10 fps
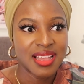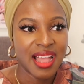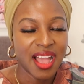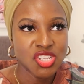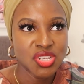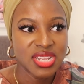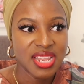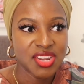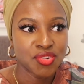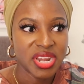actually
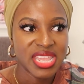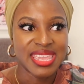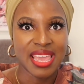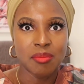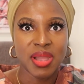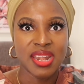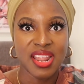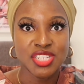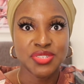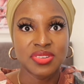like trying to get my
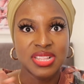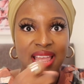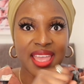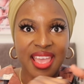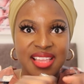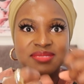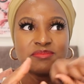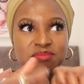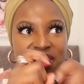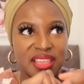natural hair
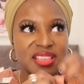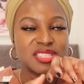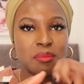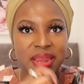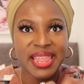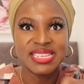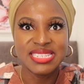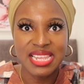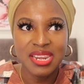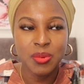like to
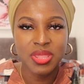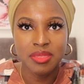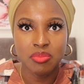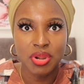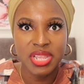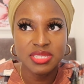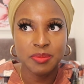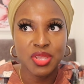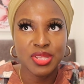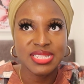blend in with the braids,
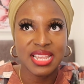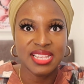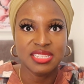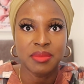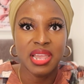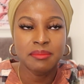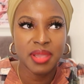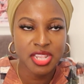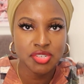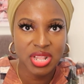because like I said,
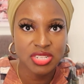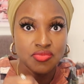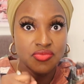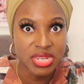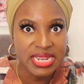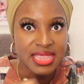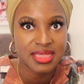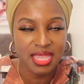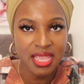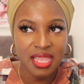my natural hair is really
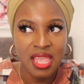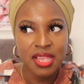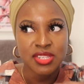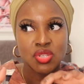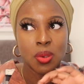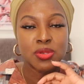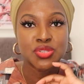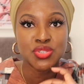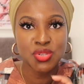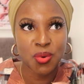thick, so it was
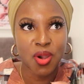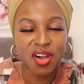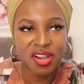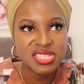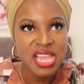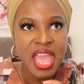so hard.